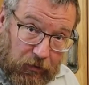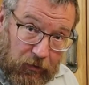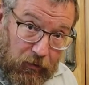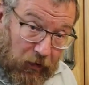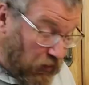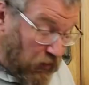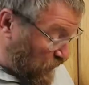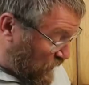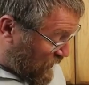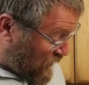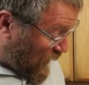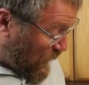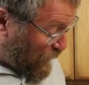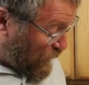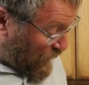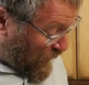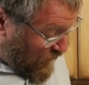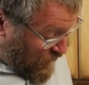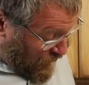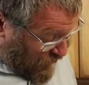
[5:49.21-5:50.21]
We've got it
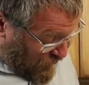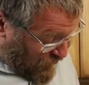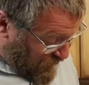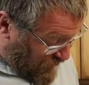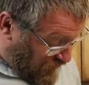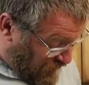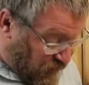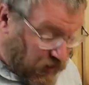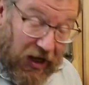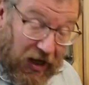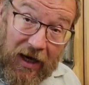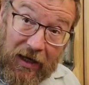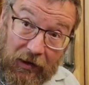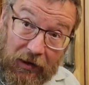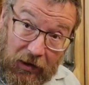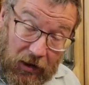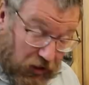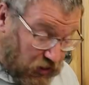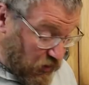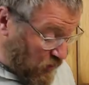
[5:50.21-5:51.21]
separated because this is the hand
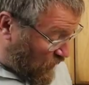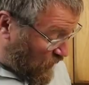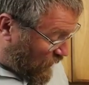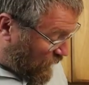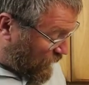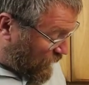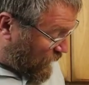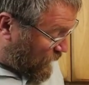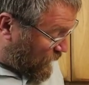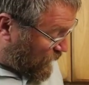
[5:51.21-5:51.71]
cut stuff